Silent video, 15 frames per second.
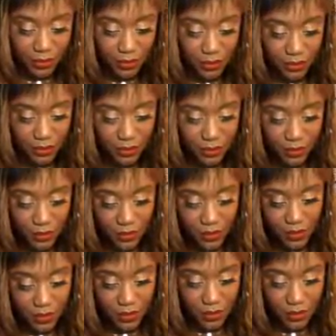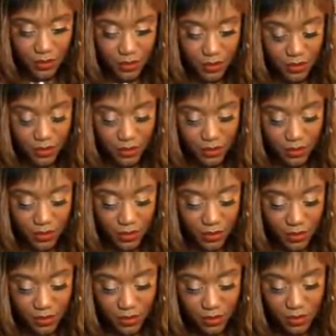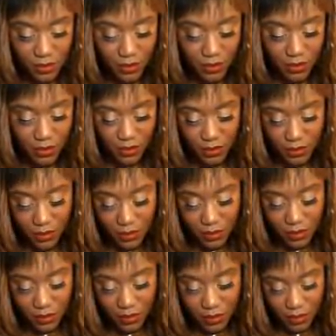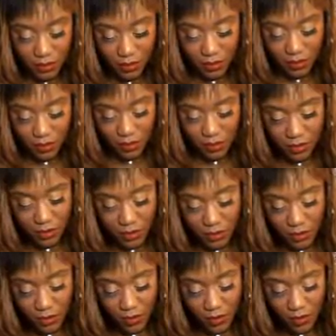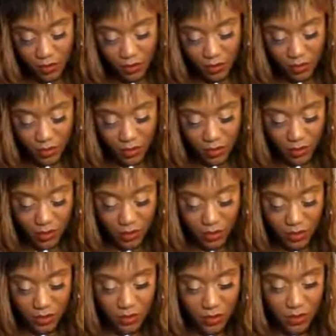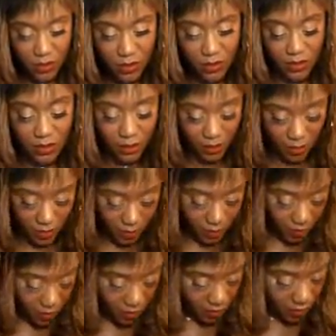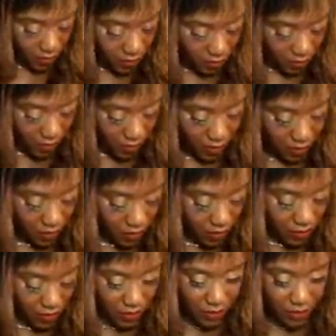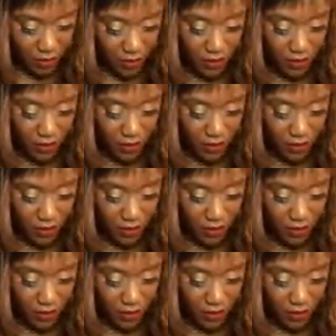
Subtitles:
[no speech]